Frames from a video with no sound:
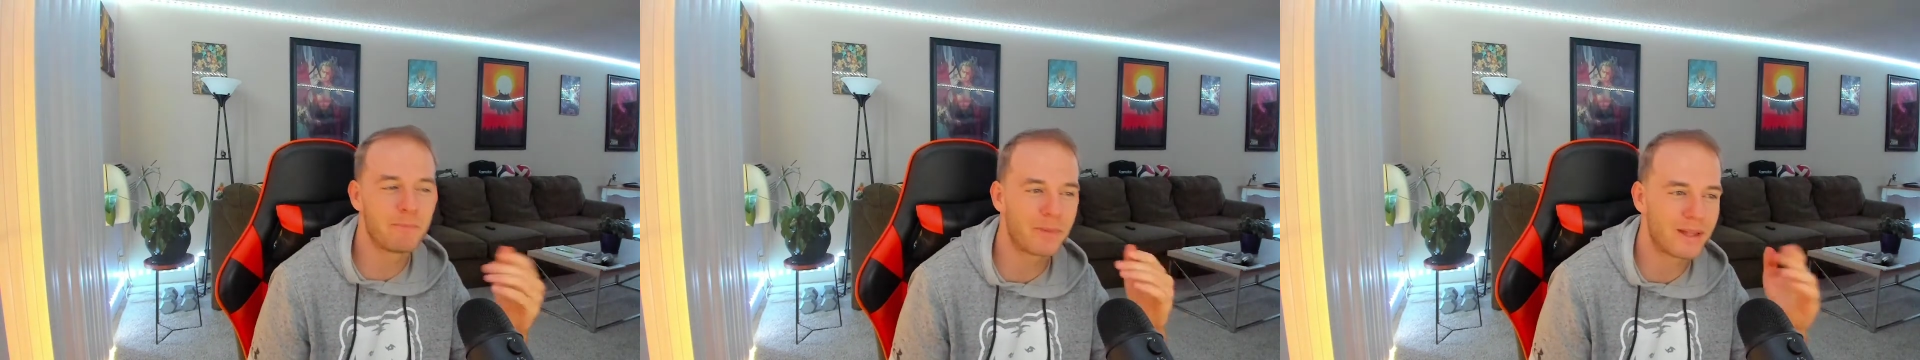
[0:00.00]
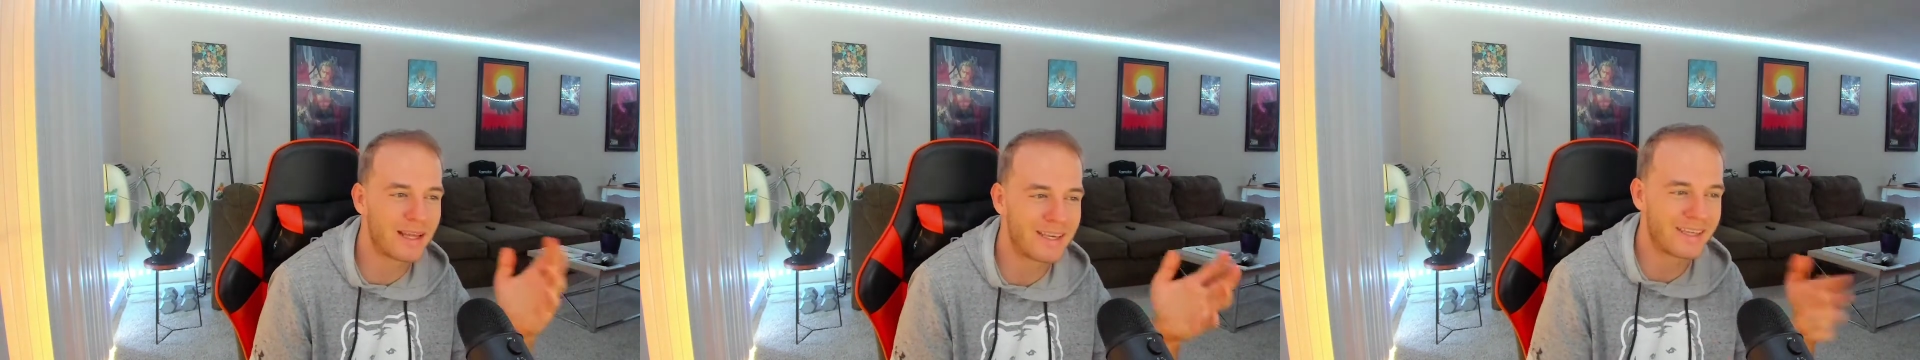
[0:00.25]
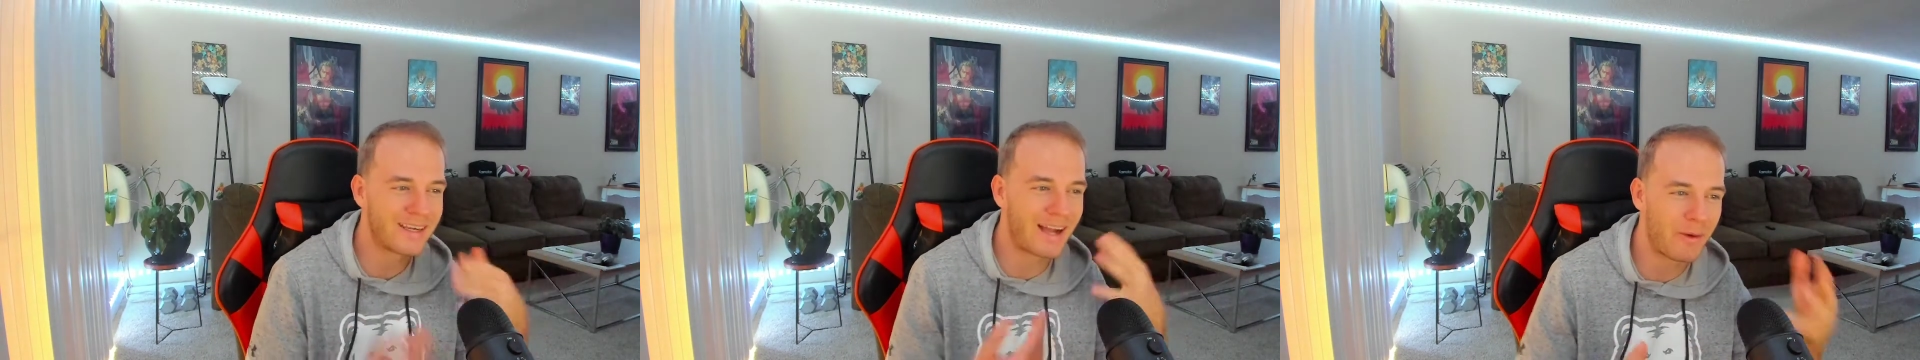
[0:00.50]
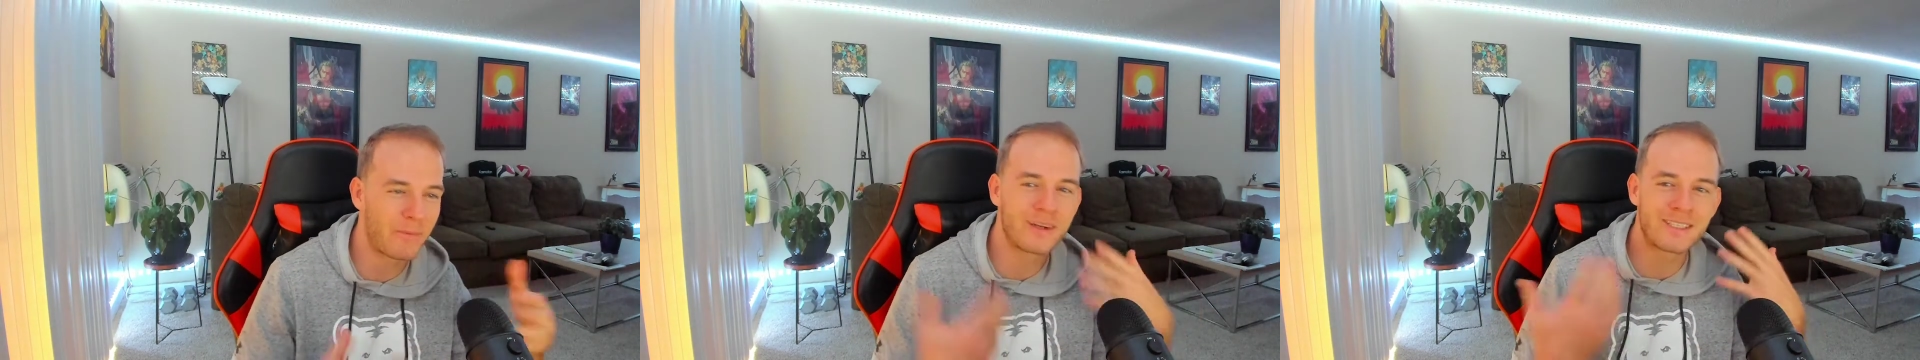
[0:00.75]
but like I
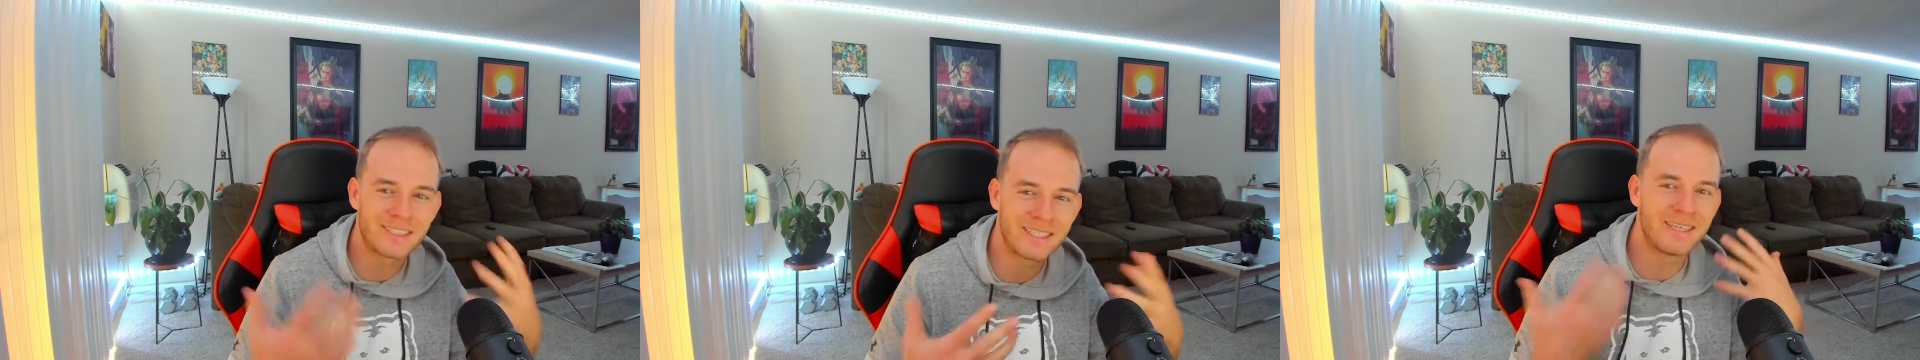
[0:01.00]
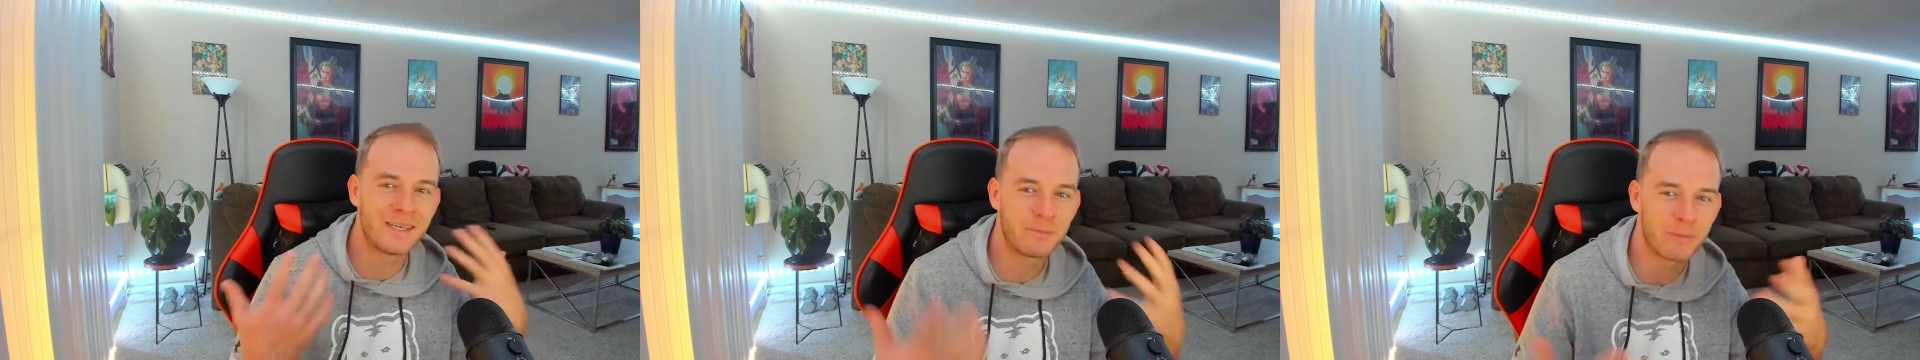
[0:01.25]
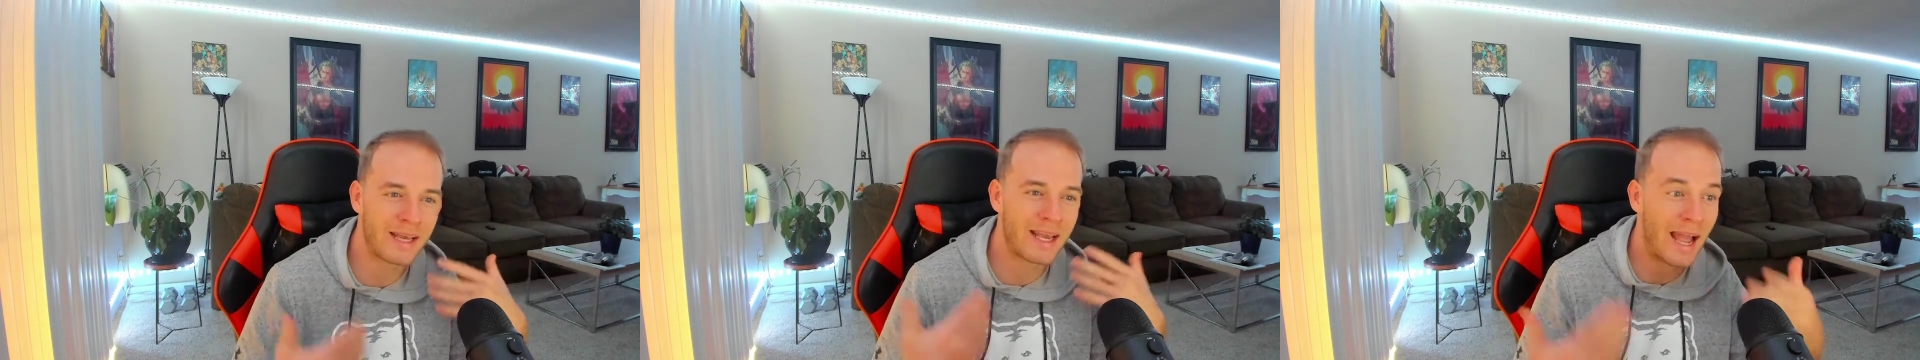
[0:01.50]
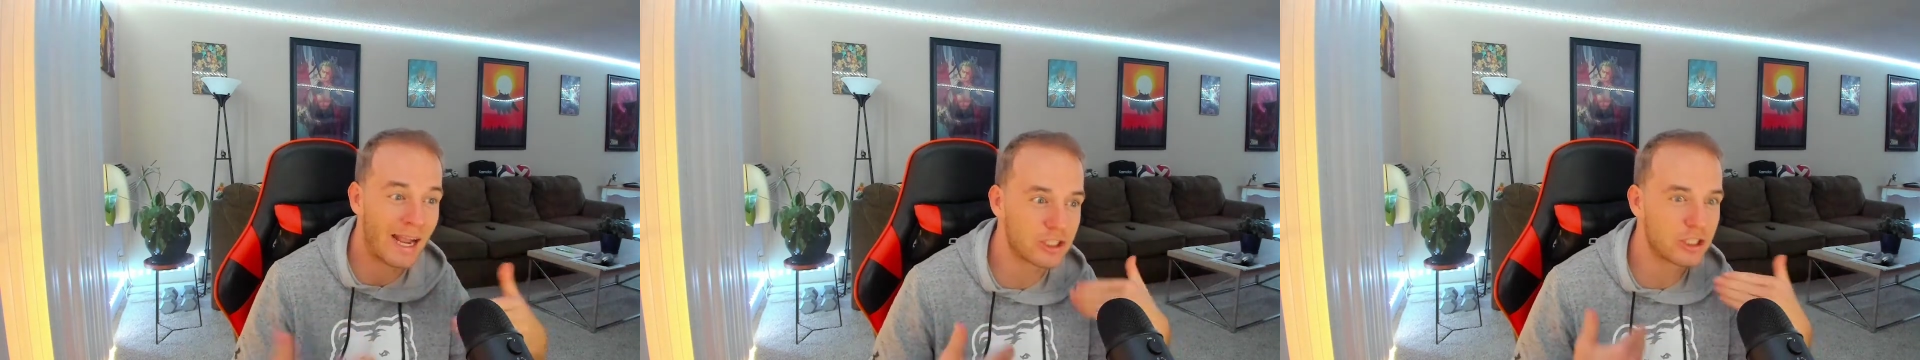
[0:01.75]
want to see him like
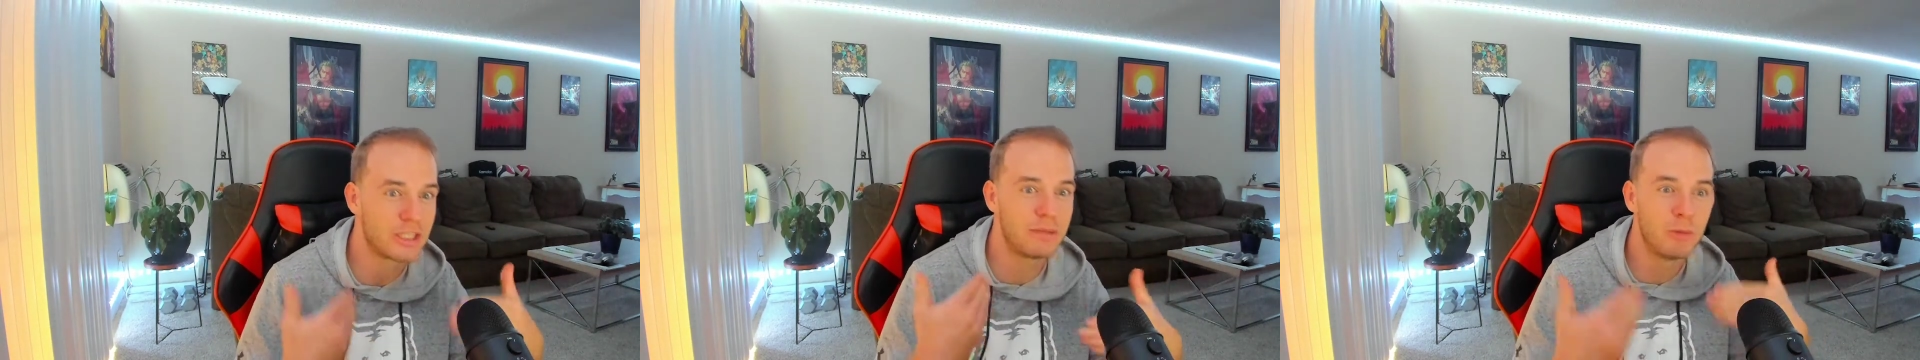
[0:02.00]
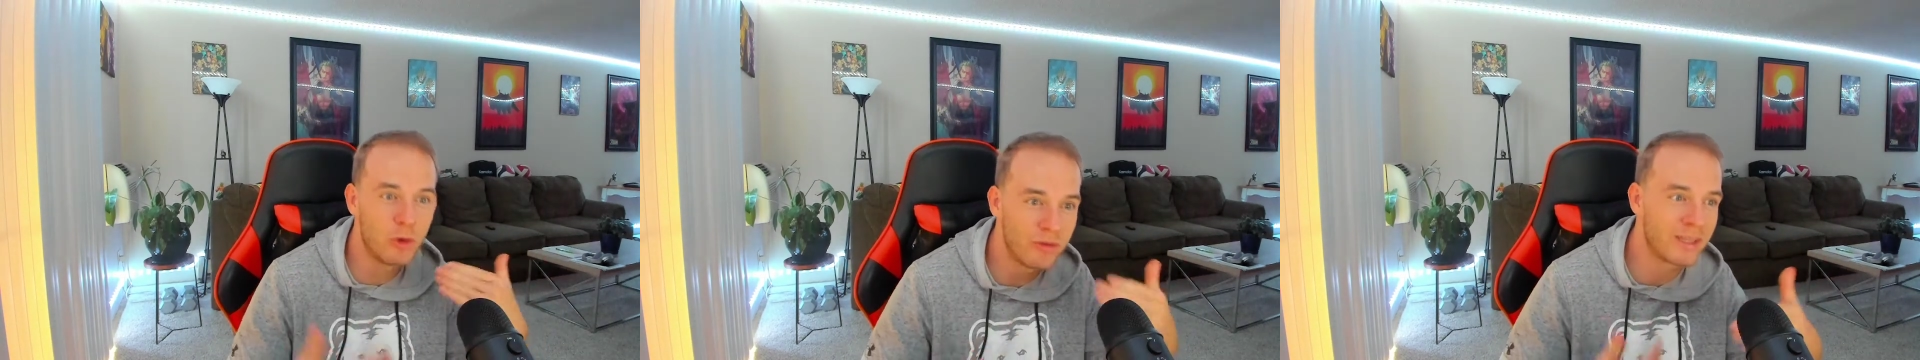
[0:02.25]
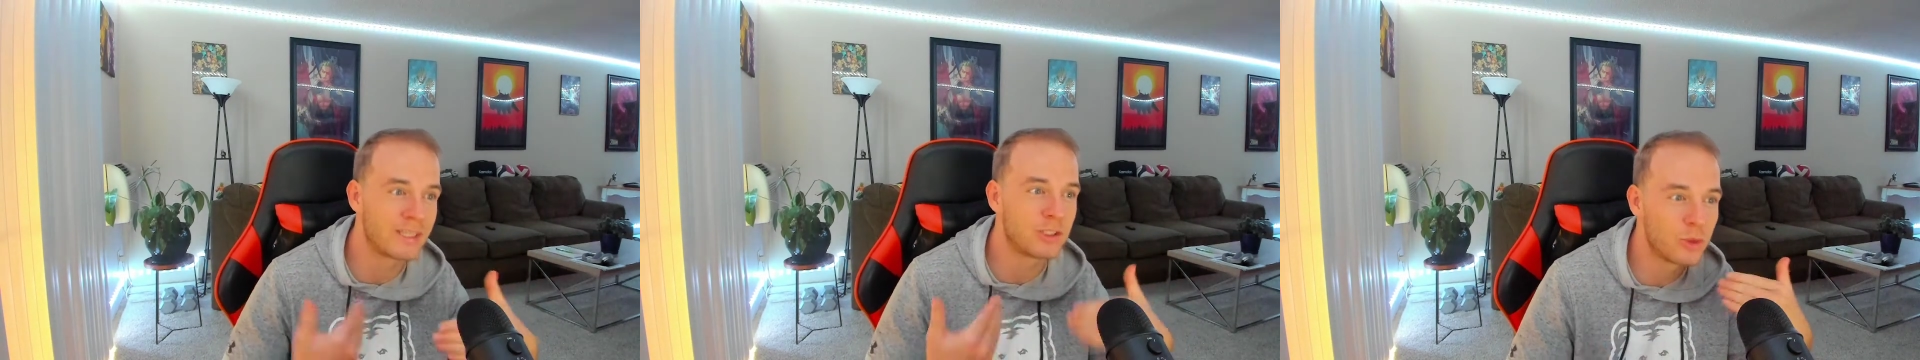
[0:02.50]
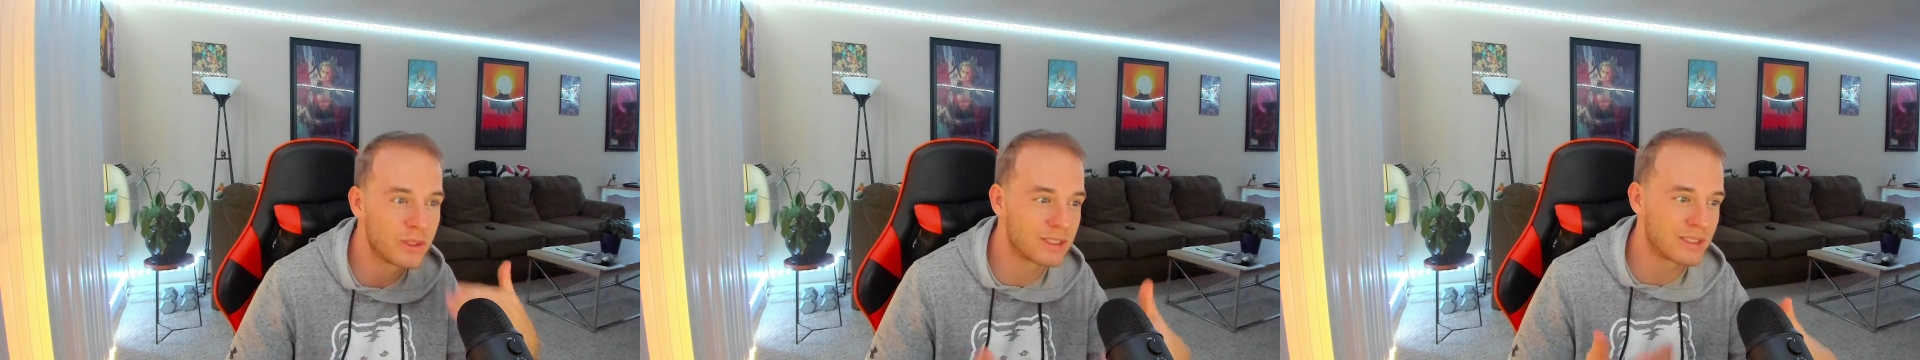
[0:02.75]
actually moving and
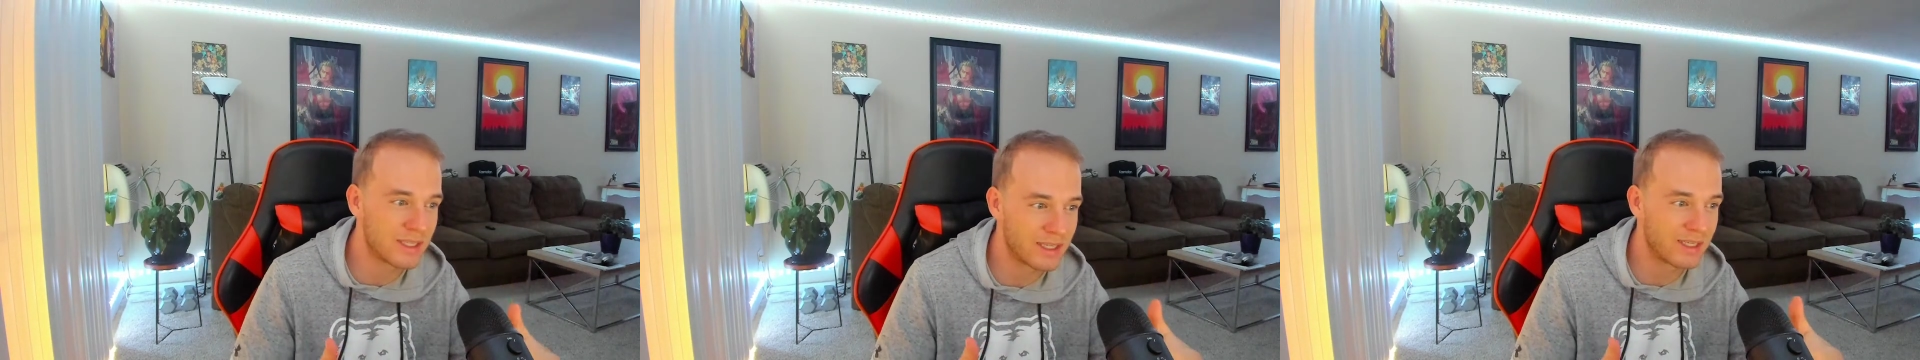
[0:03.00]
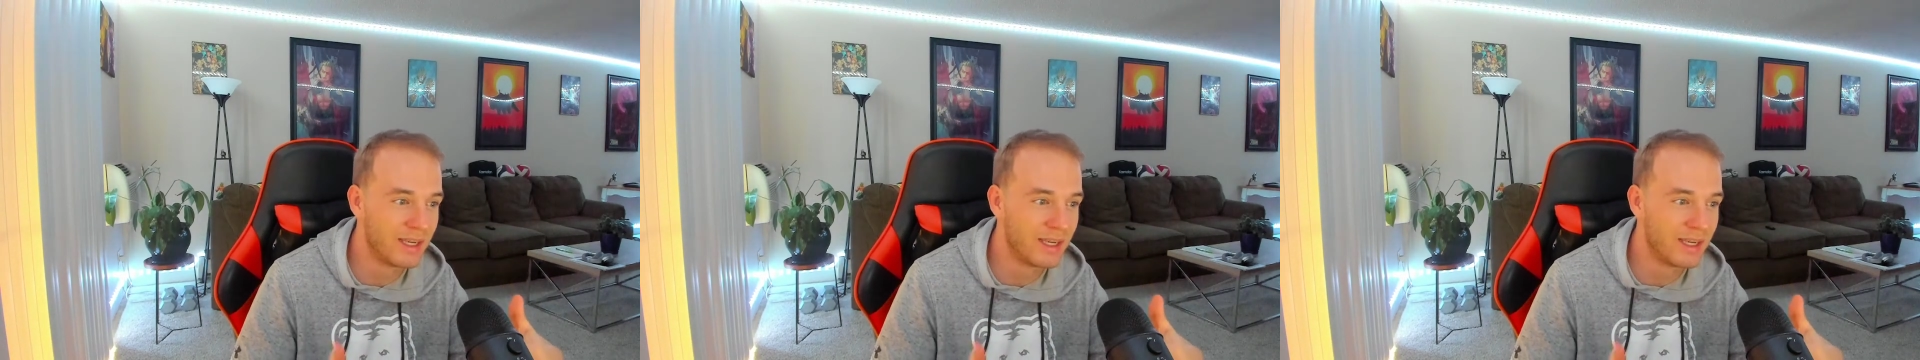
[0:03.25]
doing his thing,